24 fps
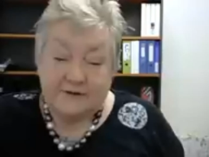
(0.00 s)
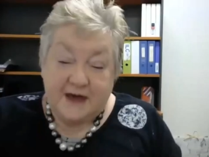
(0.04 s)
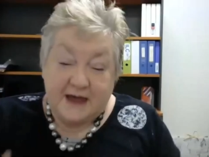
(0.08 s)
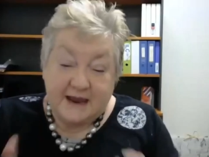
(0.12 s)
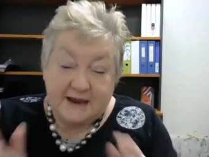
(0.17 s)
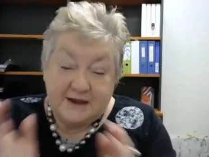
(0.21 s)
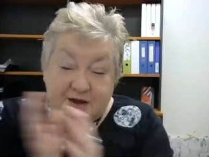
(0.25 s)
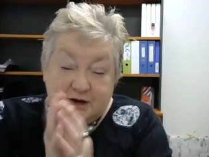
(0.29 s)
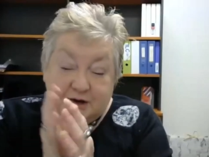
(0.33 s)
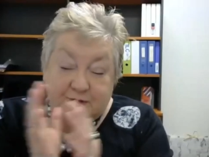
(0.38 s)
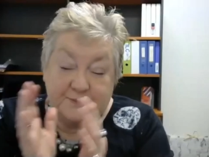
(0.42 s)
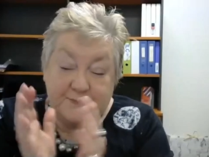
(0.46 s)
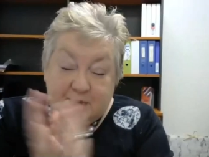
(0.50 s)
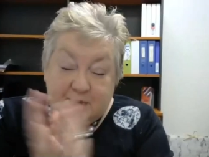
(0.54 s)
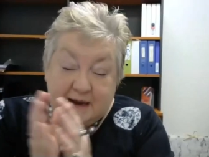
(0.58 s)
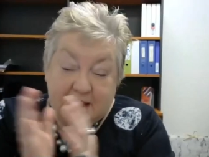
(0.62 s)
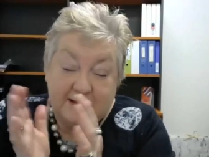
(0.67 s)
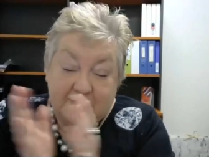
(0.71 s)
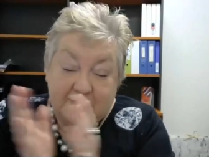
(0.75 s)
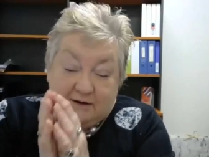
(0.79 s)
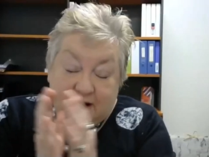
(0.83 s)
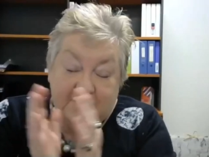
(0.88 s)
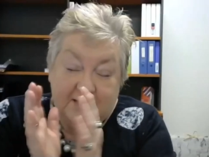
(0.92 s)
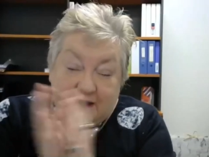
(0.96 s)
thank you,
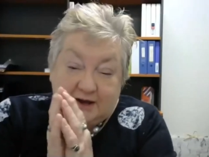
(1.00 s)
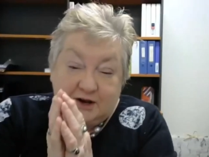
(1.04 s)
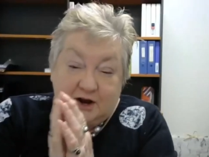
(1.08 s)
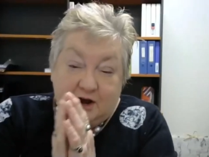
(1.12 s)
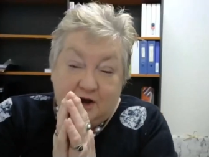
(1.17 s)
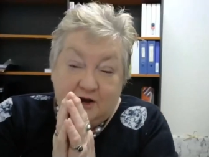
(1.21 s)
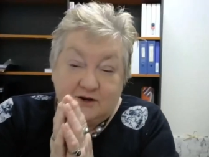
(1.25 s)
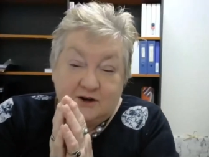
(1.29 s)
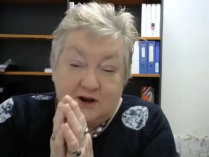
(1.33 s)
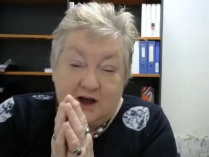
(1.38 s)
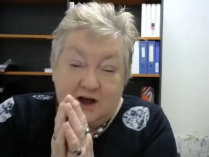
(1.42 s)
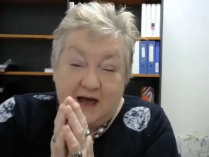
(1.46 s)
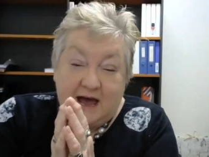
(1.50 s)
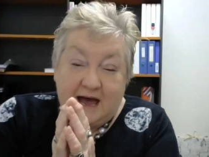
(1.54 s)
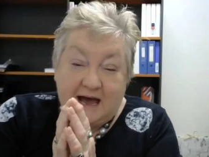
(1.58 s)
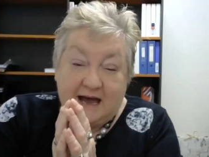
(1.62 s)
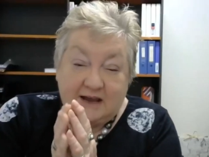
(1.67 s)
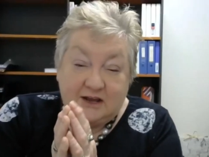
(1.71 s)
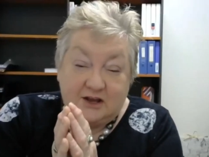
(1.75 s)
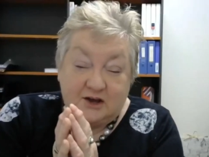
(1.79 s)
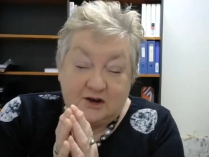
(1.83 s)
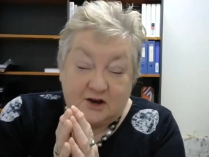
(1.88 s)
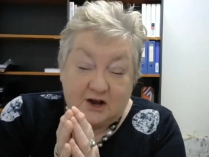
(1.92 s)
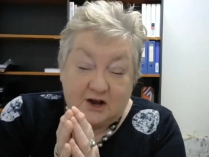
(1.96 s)
Mary. I don't know
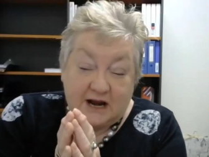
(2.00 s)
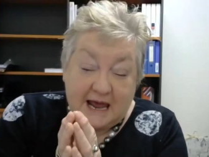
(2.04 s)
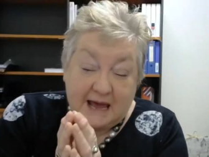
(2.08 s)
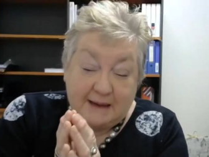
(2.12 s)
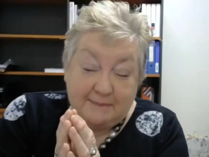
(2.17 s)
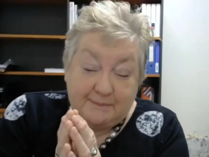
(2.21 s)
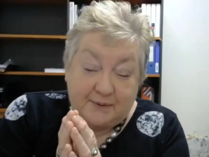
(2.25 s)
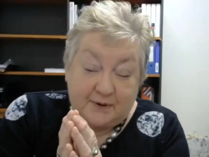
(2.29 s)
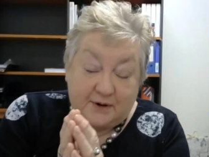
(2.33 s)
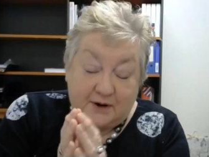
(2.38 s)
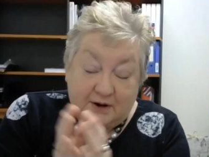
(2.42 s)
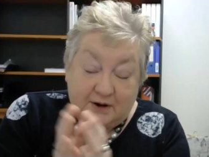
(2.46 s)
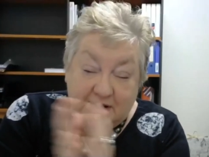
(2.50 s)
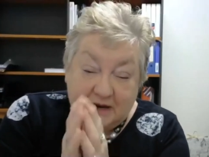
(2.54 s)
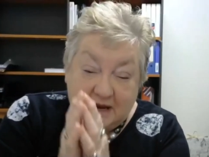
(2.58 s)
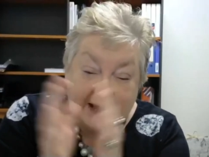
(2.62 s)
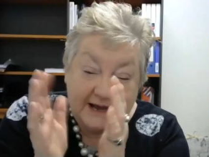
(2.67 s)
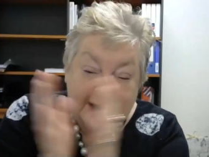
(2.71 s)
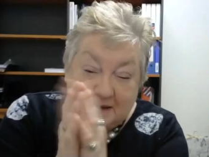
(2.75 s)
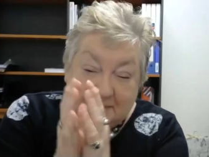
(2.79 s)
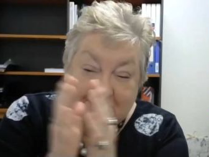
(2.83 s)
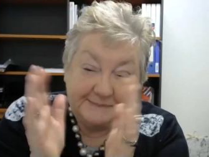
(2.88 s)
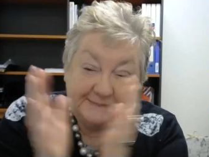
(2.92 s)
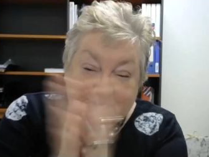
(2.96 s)
how you clap on
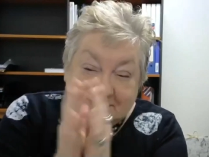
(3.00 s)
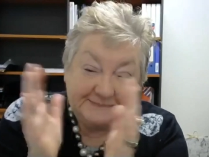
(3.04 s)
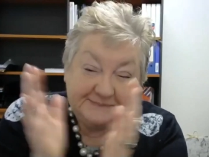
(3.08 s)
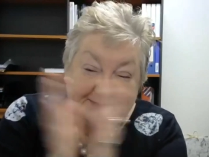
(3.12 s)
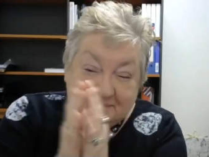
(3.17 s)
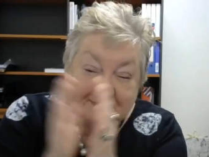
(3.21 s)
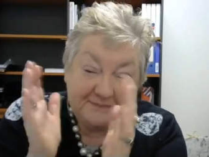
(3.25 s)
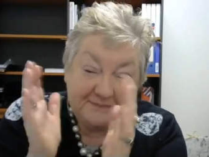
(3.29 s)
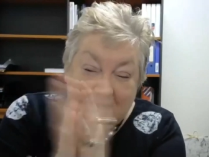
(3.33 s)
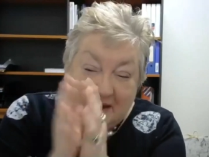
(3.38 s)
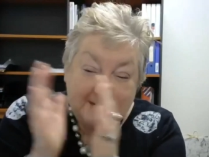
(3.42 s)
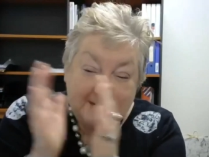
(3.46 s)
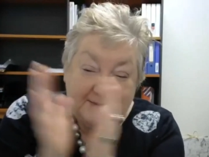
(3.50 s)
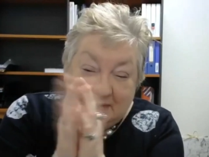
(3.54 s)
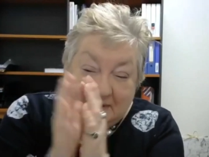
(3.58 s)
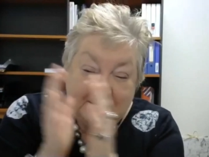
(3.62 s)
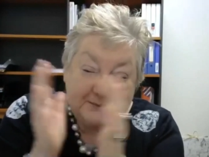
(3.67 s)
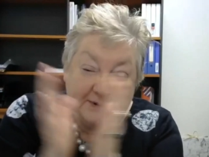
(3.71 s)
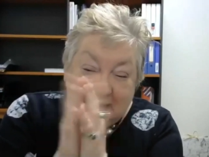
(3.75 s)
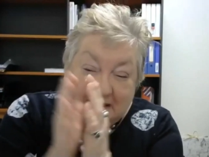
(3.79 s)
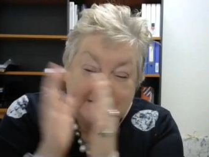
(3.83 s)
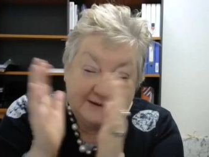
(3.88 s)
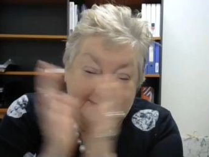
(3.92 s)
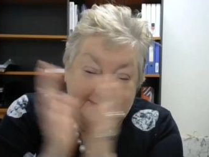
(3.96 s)
maybe
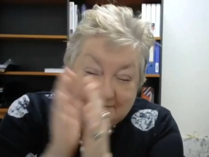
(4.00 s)
we